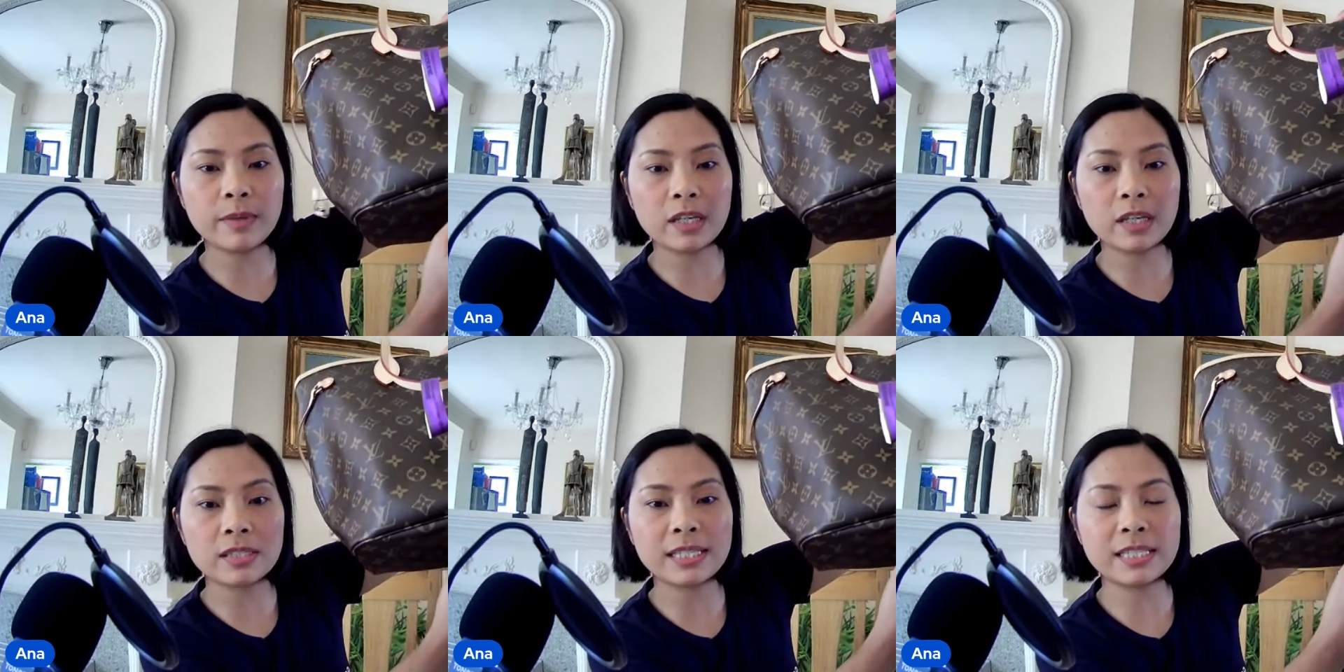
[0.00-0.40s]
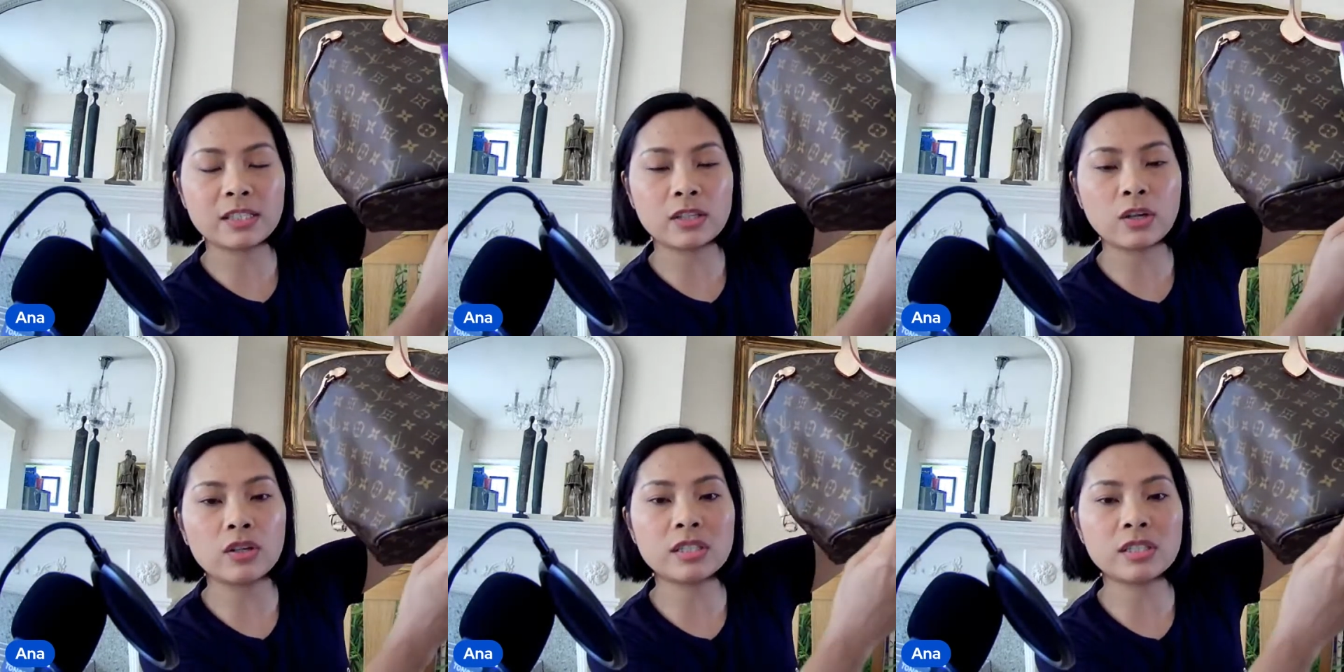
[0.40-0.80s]
because
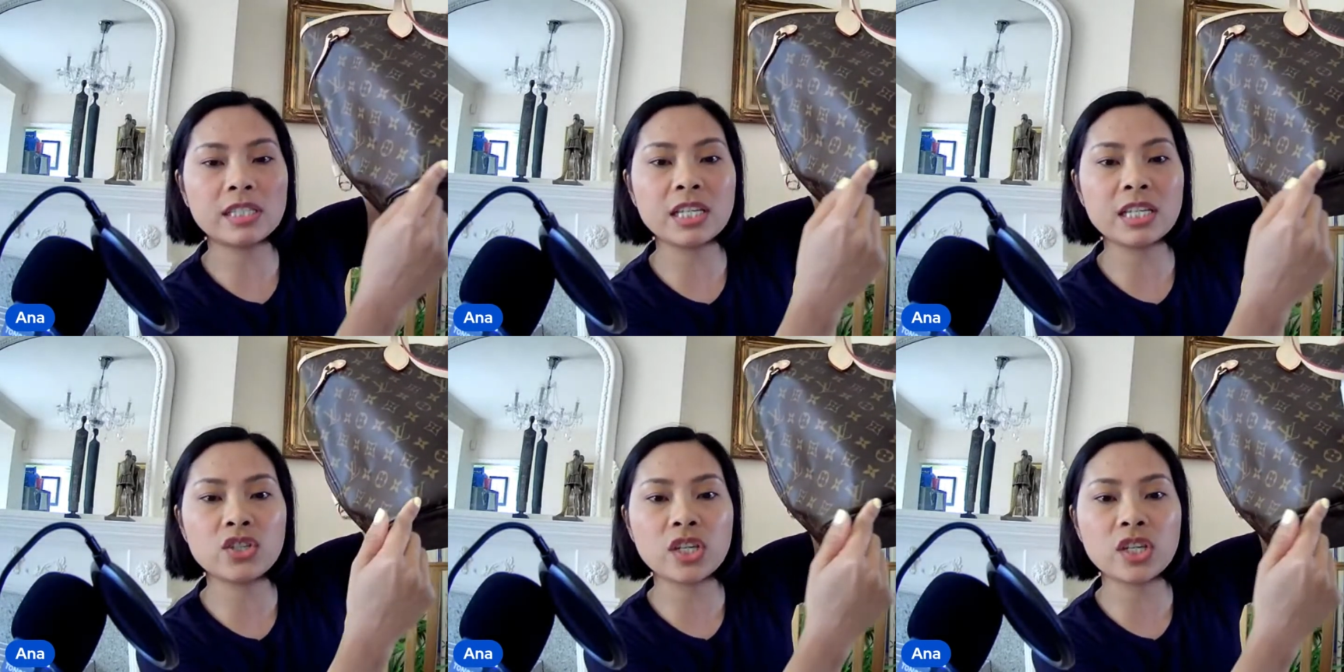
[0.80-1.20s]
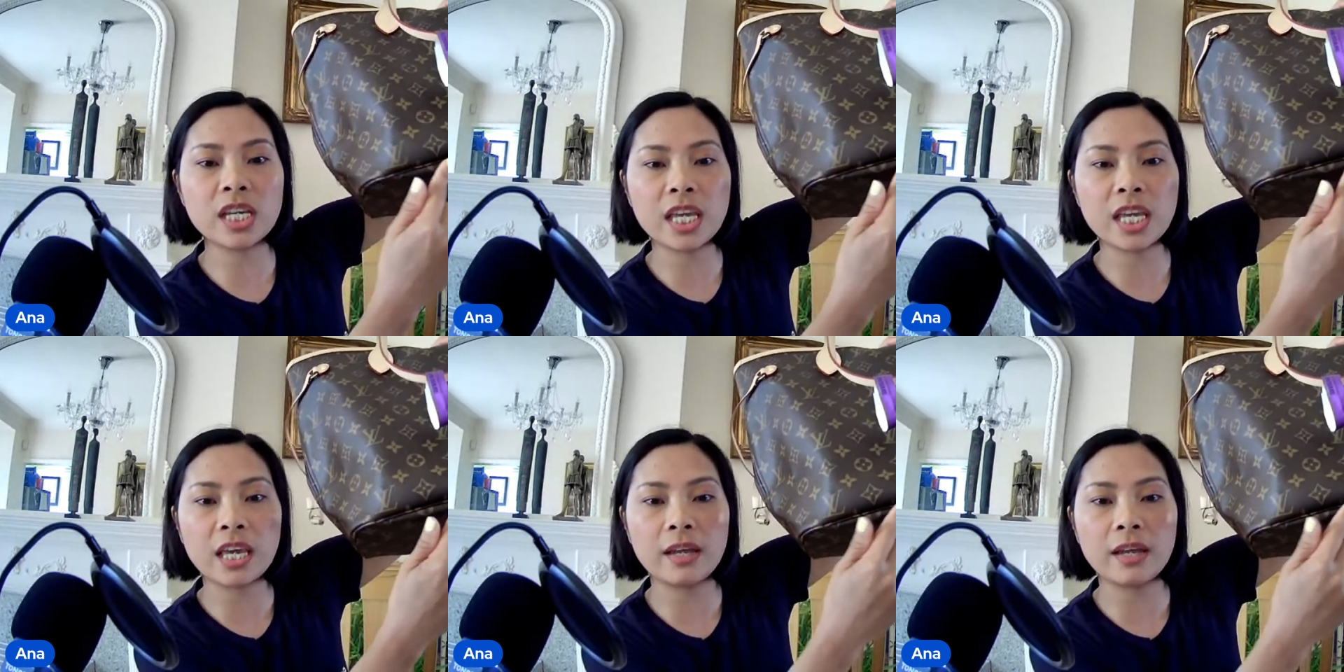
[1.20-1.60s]
it's got stitching
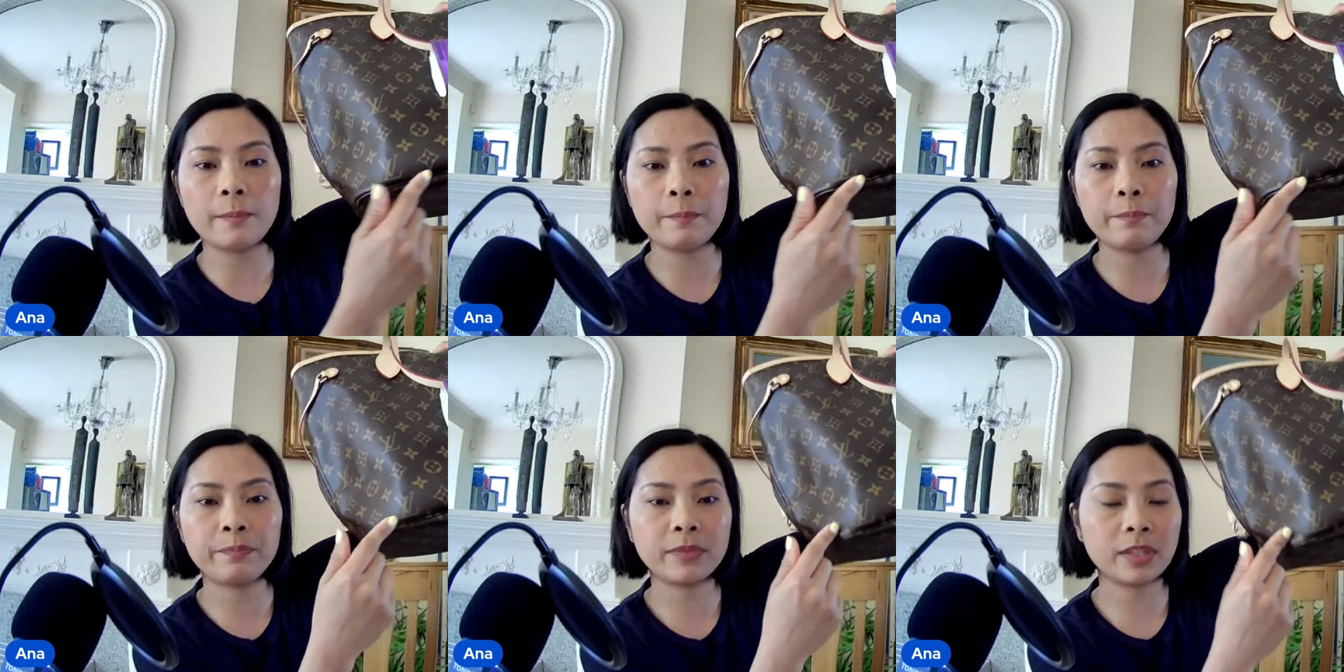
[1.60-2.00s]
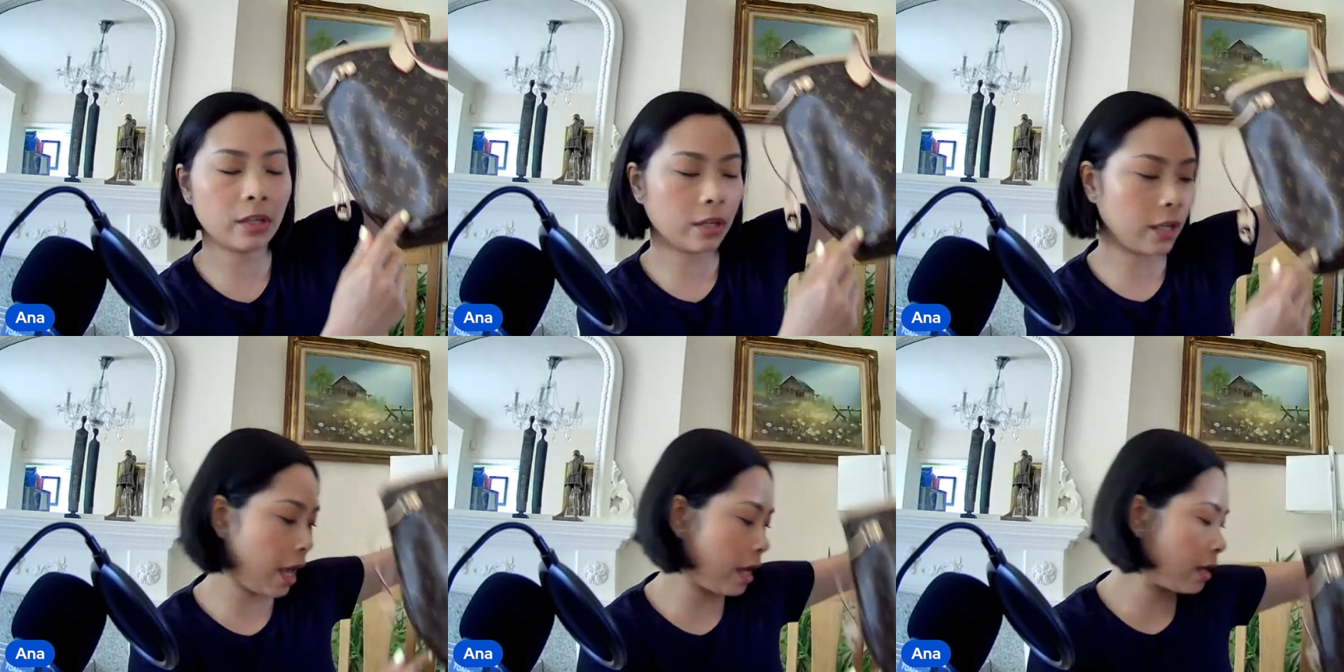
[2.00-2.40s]
here,
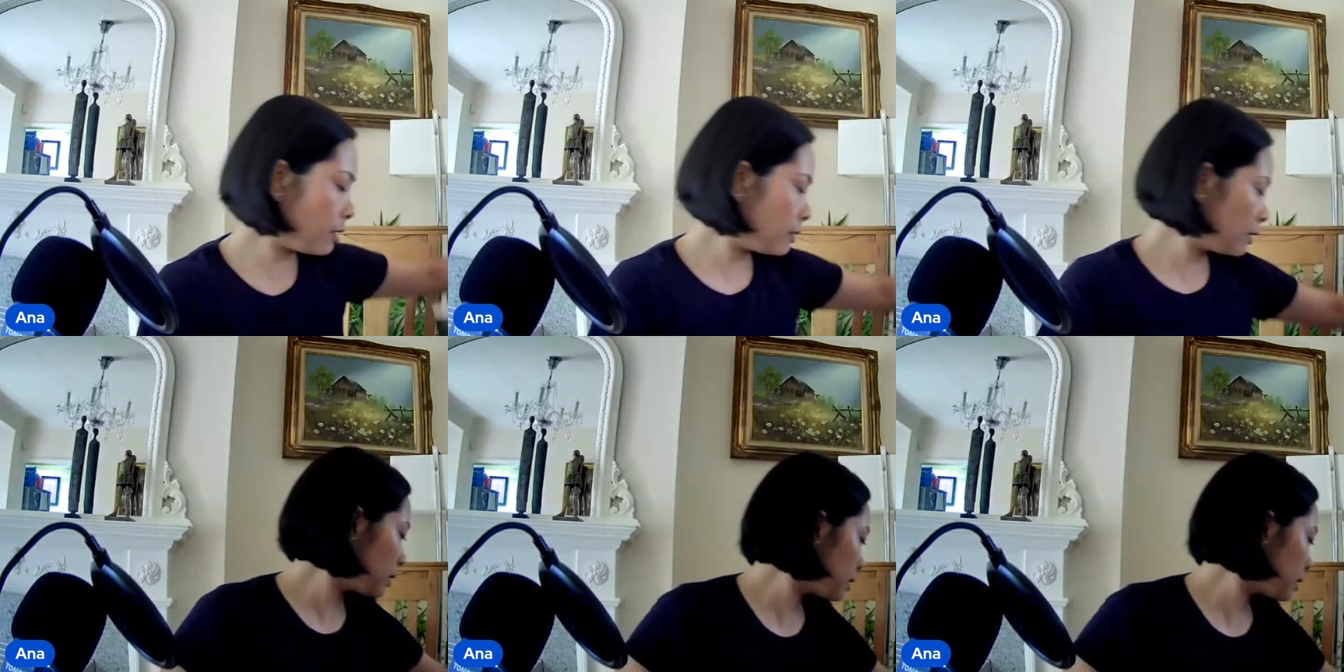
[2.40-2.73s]
okay?